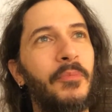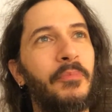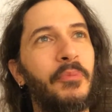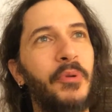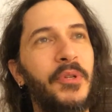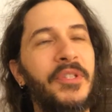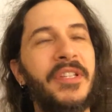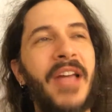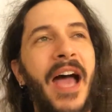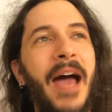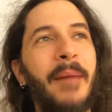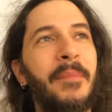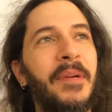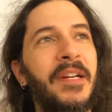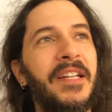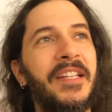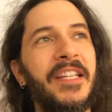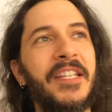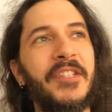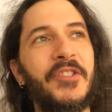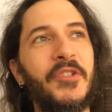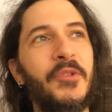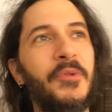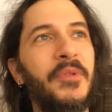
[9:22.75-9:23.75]

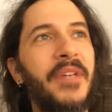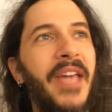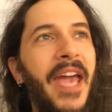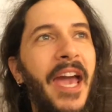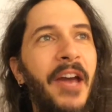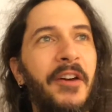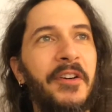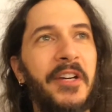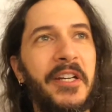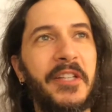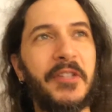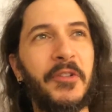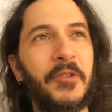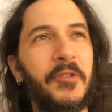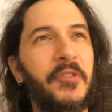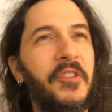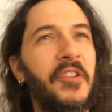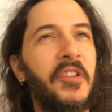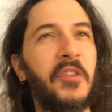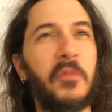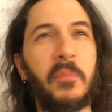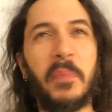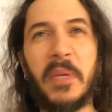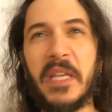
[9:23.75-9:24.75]
predominantly two characters
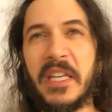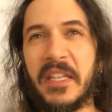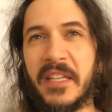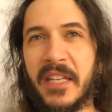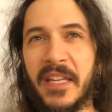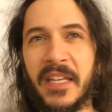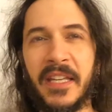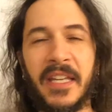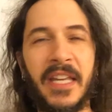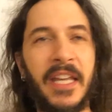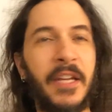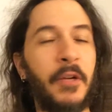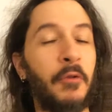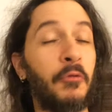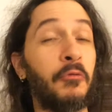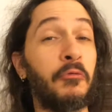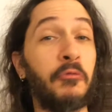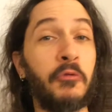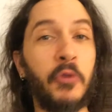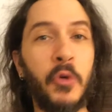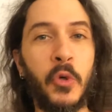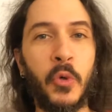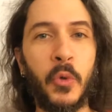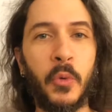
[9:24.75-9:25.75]
speaking in a
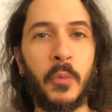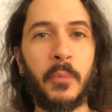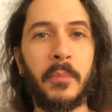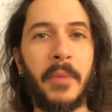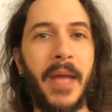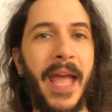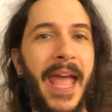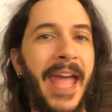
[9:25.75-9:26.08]
room,